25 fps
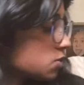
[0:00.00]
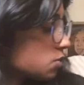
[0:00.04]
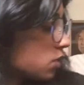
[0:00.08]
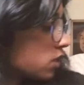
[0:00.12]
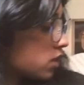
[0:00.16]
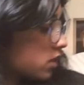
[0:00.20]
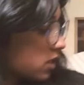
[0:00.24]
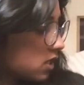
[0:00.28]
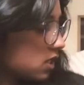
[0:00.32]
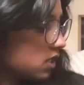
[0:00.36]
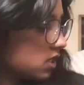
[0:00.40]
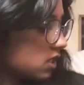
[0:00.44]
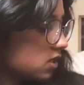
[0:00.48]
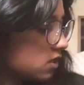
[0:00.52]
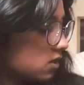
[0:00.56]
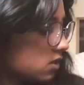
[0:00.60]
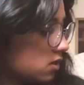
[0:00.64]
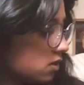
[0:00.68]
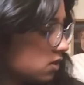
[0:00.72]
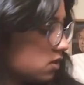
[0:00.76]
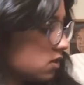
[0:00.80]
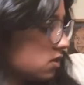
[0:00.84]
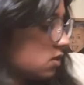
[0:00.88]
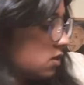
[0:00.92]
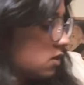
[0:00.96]
working
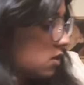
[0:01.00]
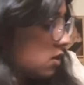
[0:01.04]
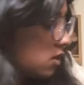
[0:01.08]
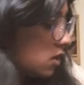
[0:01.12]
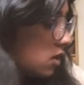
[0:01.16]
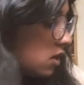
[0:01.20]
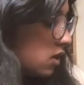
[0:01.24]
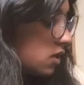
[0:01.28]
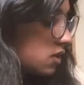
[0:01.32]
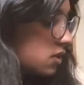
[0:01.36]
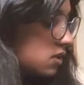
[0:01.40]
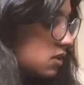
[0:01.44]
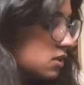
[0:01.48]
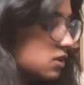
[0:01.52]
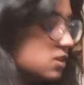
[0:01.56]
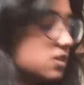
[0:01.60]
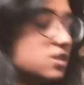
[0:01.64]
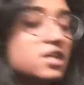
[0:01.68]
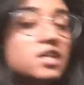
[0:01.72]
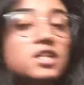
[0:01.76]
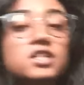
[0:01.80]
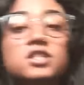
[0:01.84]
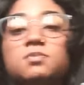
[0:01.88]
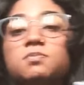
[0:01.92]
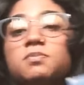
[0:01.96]
on
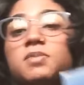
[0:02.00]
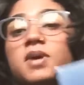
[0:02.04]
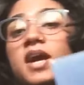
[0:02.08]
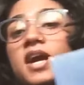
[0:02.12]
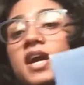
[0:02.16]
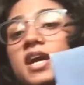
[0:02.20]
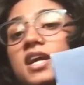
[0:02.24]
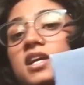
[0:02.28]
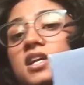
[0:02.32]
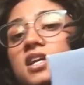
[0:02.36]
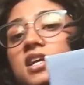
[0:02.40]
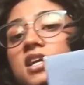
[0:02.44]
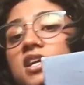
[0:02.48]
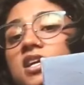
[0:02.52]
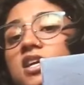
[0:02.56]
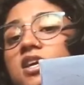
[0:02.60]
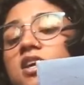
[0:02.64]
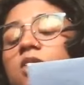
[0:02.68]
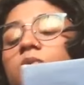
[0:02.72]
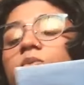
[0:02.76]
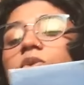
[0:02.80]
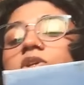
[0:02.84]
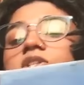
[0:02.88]
this painting, it